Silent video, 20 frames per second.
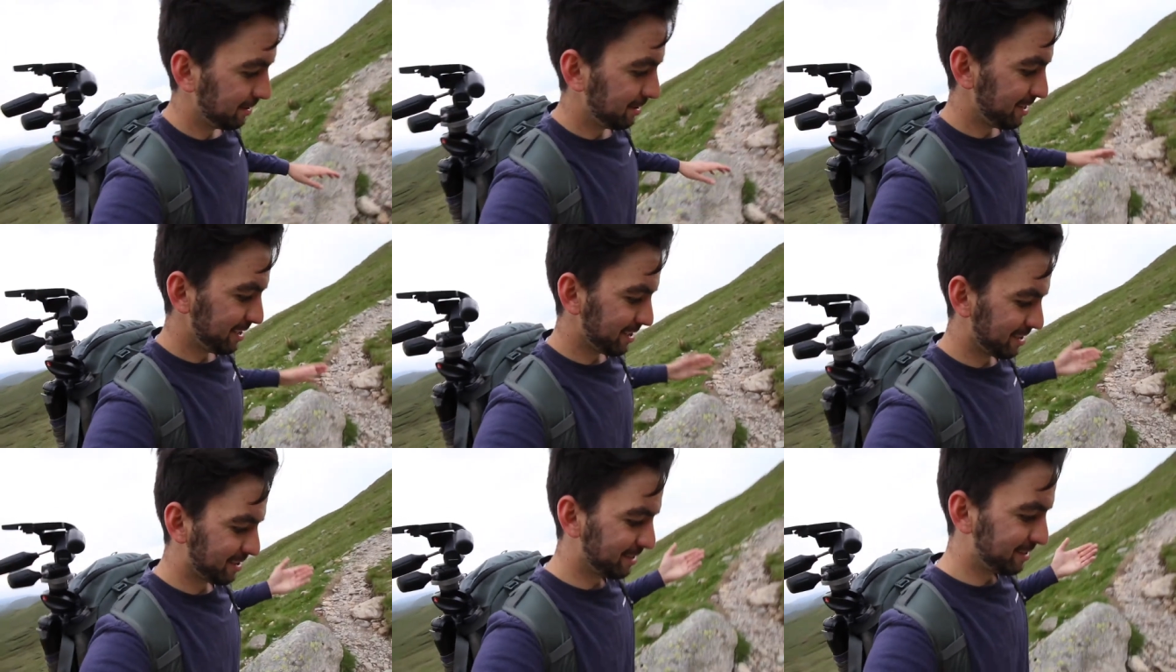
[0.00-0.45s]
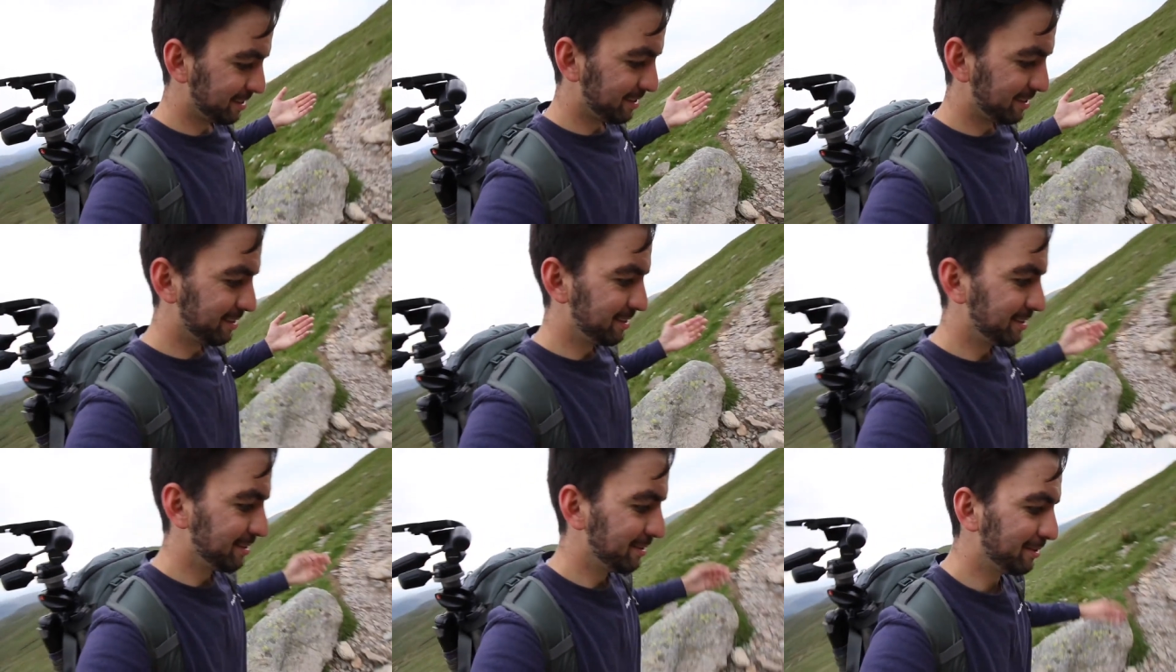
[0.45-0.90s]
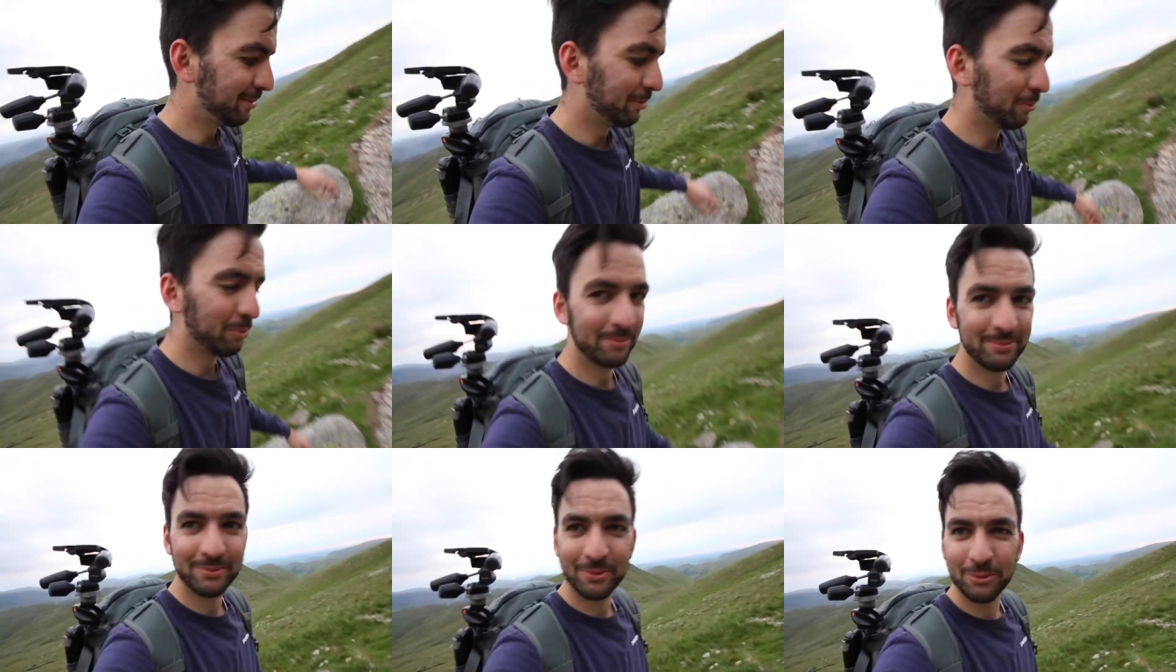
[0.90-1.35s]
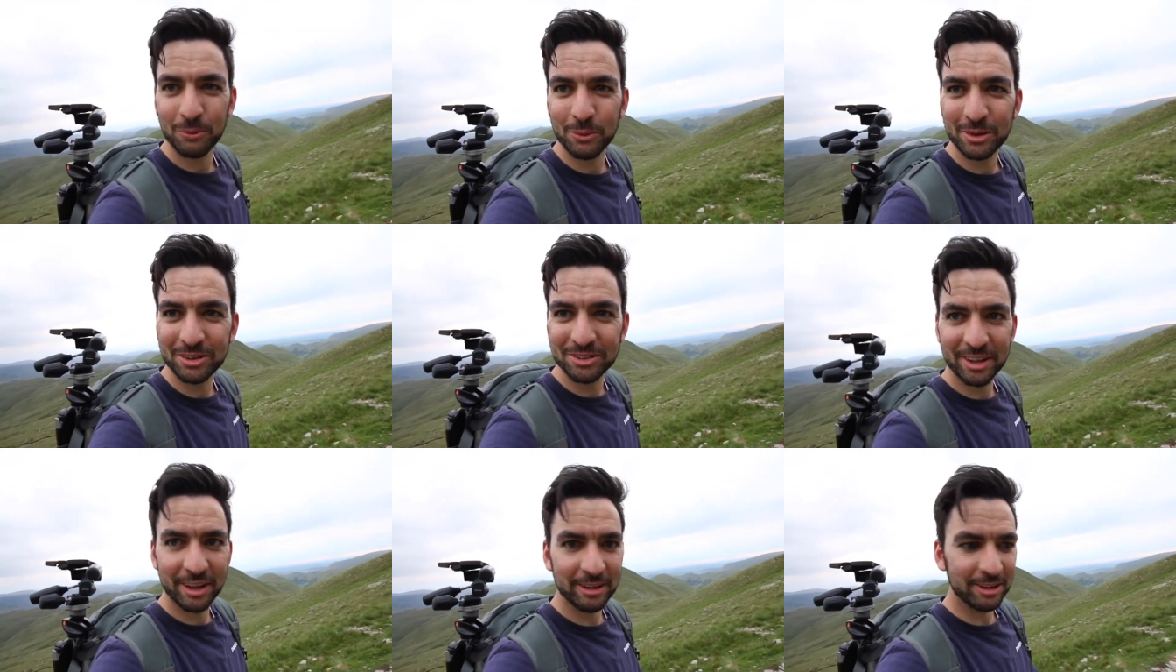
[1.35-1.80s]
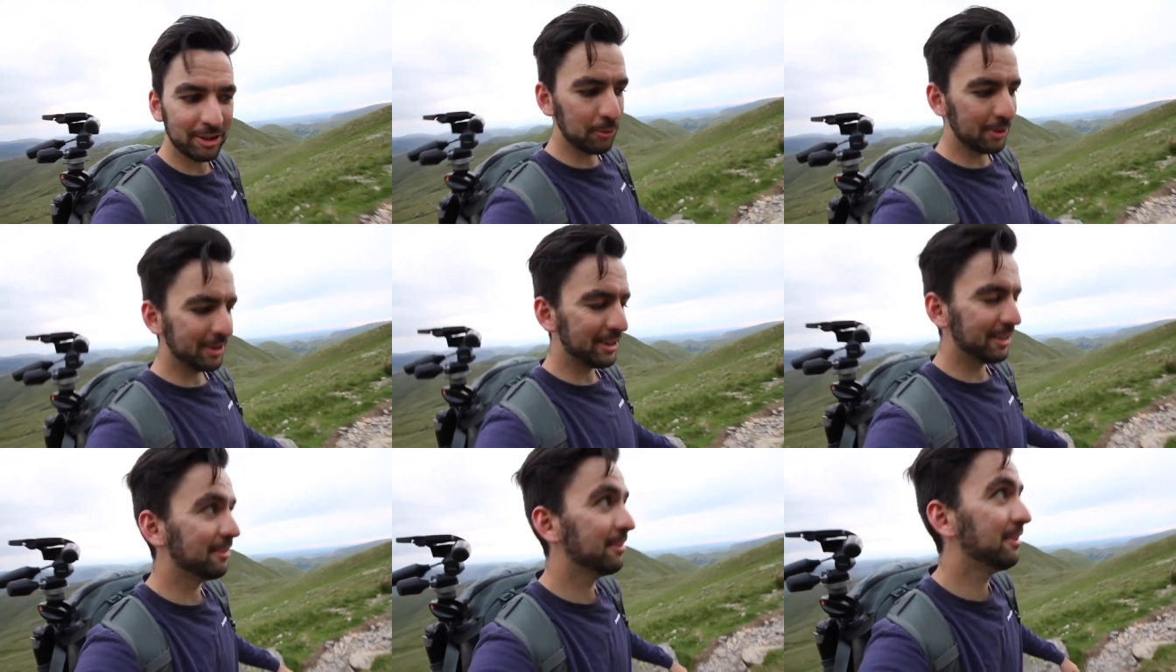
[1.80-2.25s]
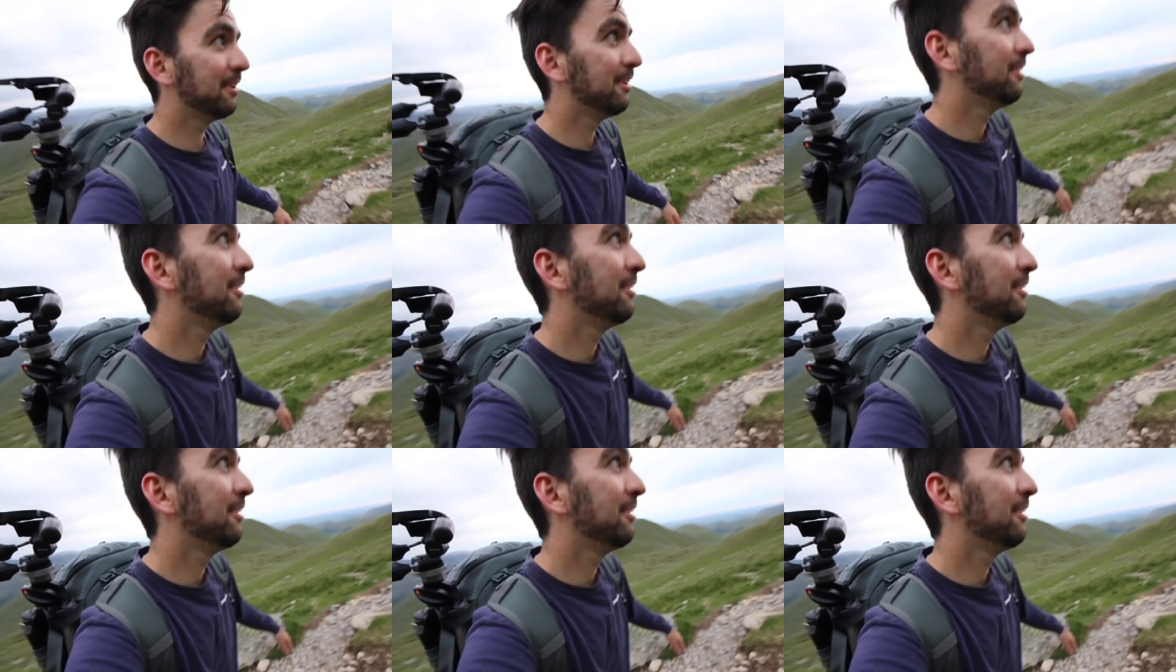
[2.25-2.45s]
yeah, we're slightly winning.